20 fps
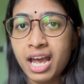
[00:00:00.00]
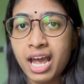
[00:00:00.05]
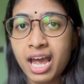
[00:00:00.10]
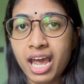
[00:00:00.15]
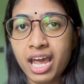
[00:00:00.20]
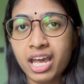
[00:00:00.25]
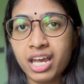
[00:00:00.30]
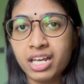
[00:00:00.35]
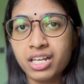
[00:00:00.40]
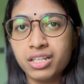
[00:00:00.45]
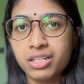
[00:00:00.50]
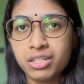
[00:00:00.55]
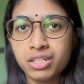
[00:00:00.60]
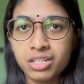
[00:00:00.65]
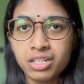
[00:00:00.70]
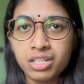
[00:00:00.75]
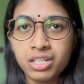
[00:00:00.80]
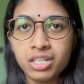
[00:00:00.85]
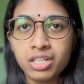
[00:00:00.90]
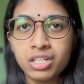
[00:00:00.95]

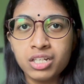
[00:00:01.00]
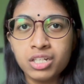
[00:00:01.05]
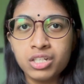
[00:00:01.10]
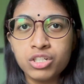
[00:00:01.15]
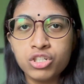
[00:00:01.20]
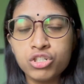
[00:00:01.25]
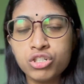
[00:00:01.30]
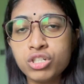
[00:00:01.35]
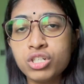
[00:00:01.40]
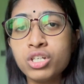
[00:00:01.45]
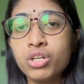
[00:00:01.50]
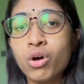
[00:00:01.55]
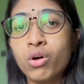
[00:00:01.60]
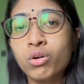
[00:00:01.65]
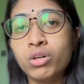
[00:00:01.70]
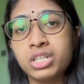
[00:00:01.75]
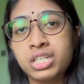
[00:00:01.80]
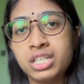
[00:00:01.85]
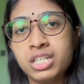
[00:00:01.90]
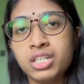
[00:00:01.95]
and she or
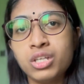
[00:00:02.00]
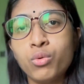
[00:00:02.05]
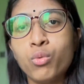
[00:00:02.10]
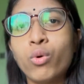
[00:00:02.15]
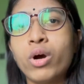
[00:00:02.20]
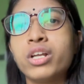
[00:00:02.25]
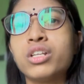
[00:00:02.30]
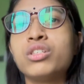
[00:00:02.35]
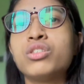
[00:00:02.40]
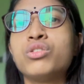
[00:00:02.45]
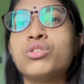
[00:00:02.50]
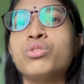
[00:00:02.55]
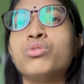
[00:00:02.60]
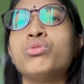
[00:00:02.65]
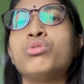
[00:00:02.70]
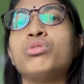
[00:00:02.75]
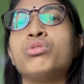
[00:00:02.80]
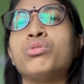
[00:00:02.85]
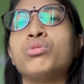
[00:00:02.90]
he wants you